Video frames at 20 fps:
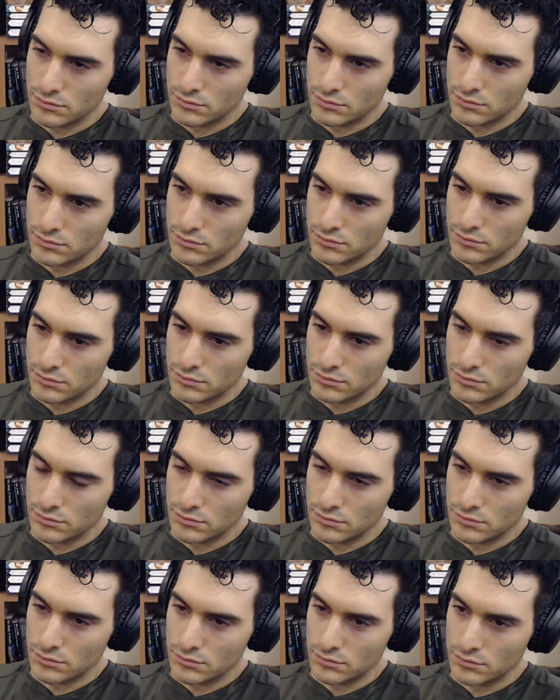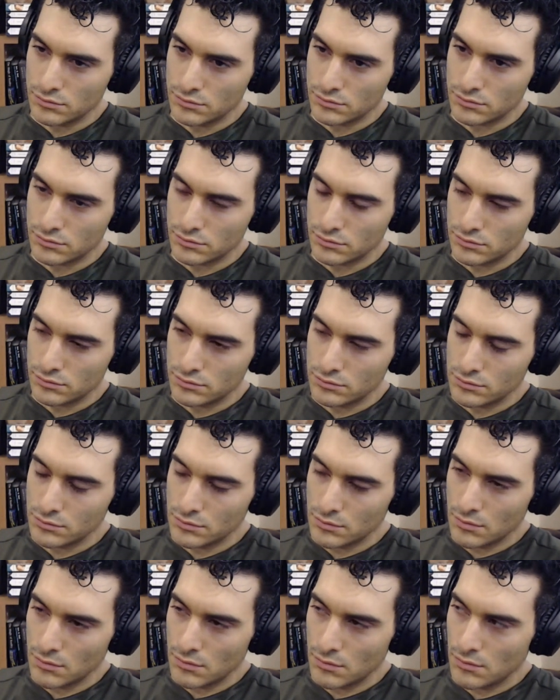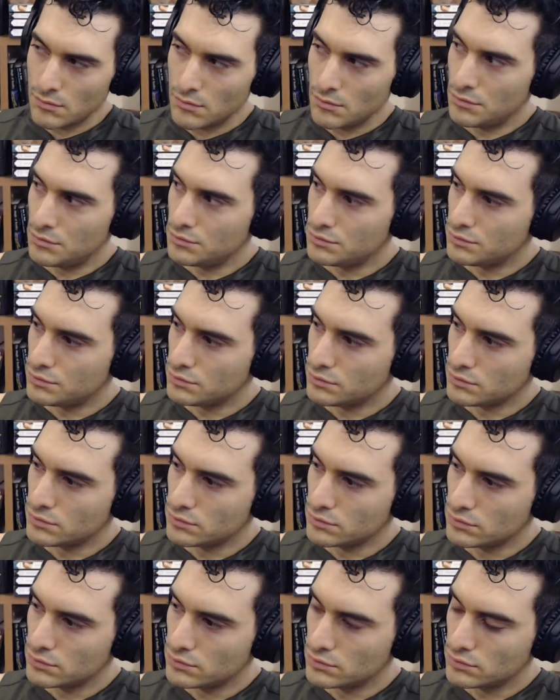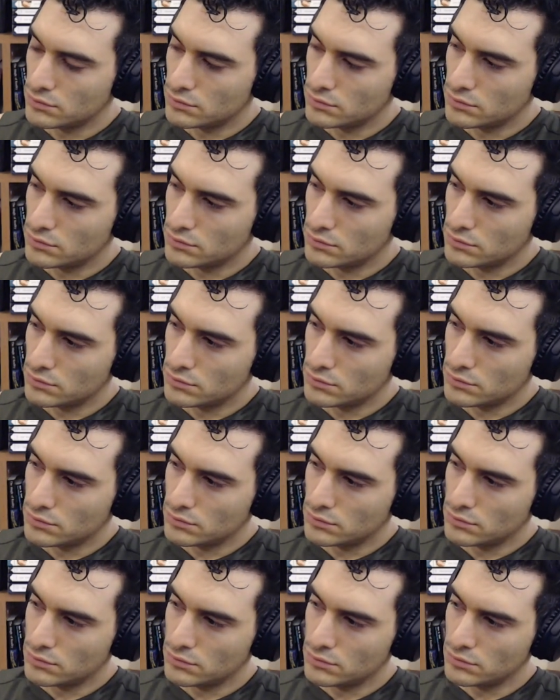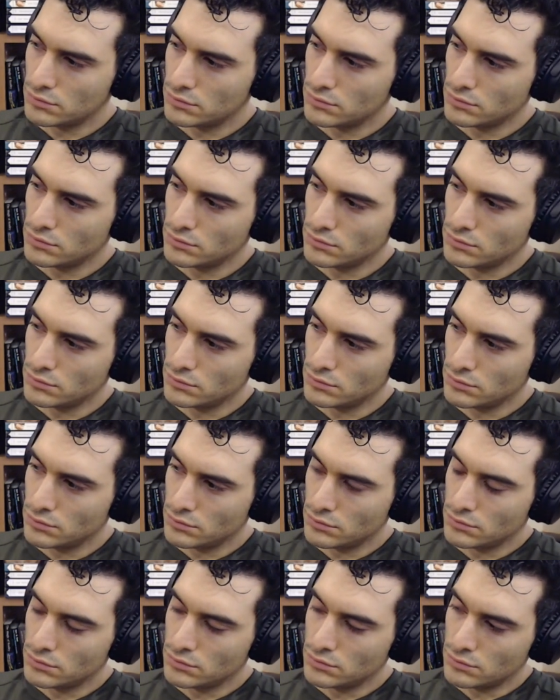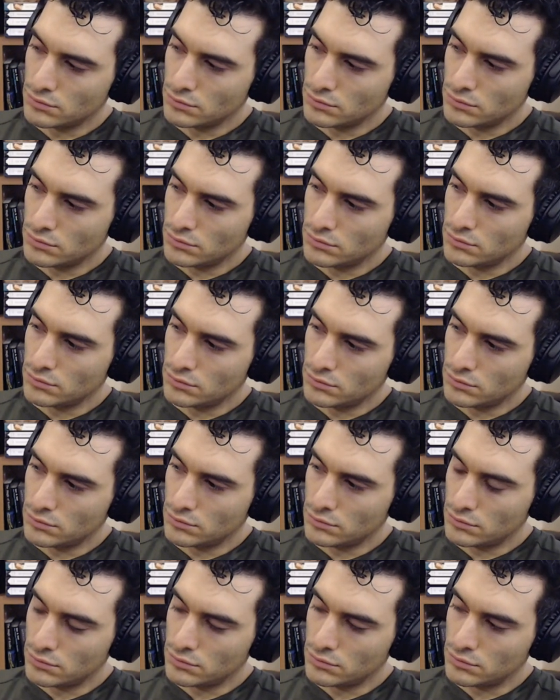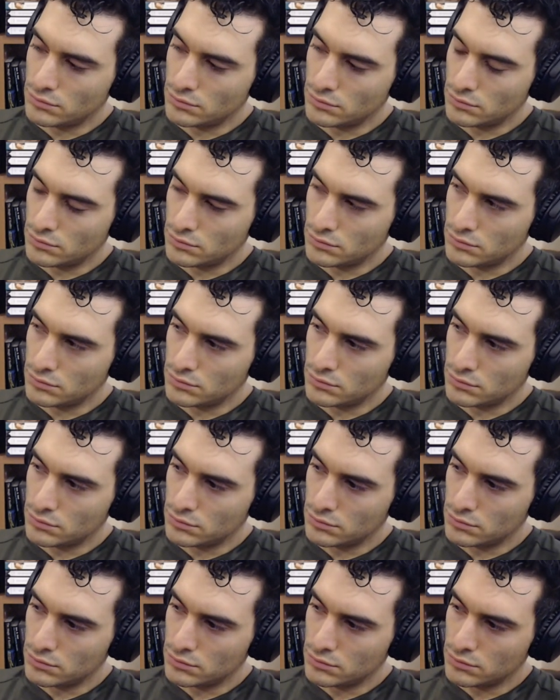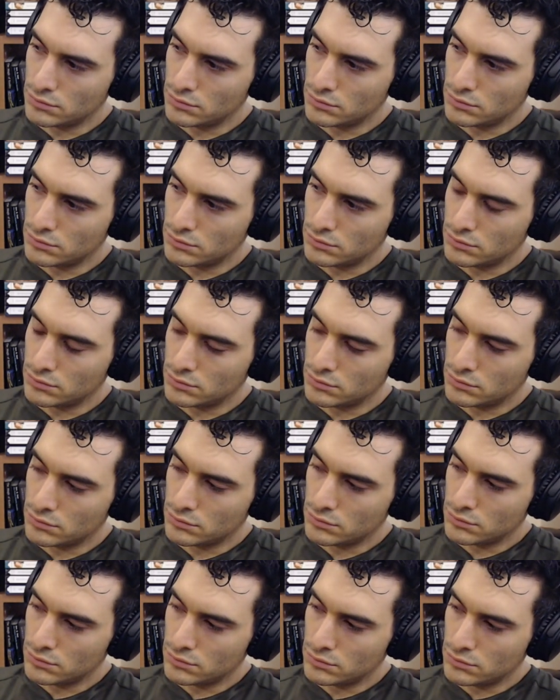(silent)